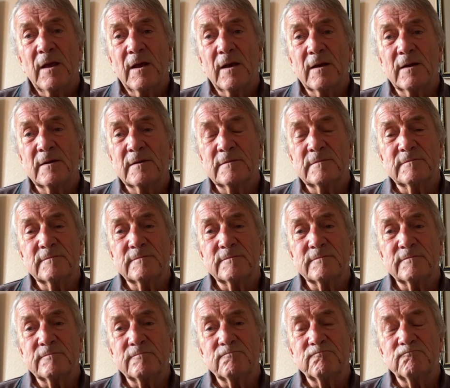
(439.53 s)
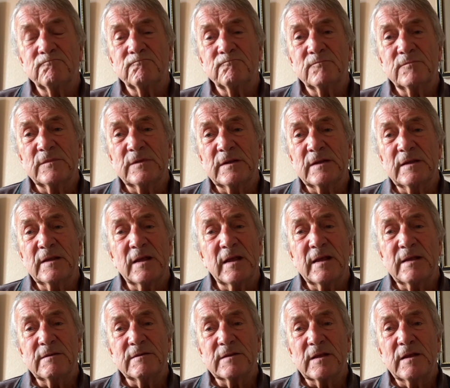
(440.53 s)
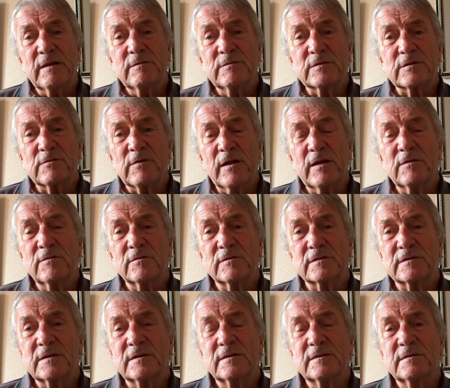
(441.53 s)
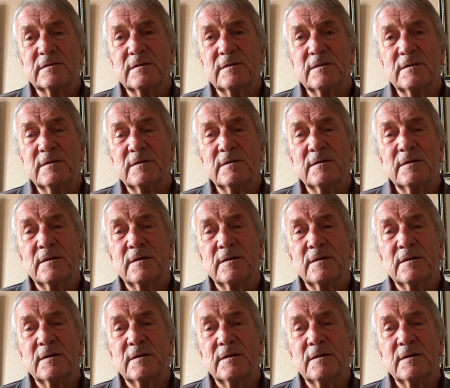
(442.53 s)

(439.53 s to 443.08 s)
Um, yeah, he, he, was a great horse, and uh,